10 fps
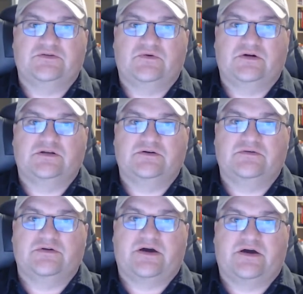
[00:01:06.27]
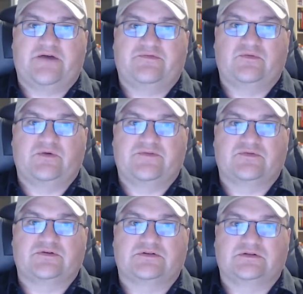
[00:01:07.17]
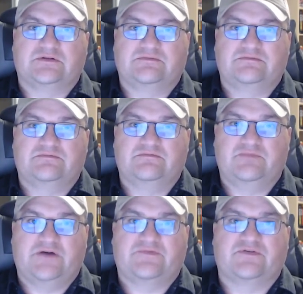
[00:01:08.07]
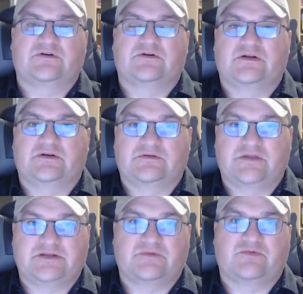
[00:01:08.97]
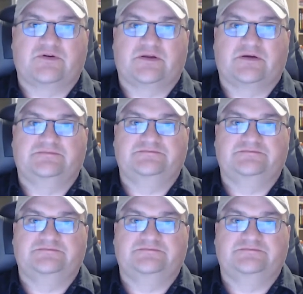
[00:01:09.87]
you want to do without having to wait for it to buffer and catch up with you.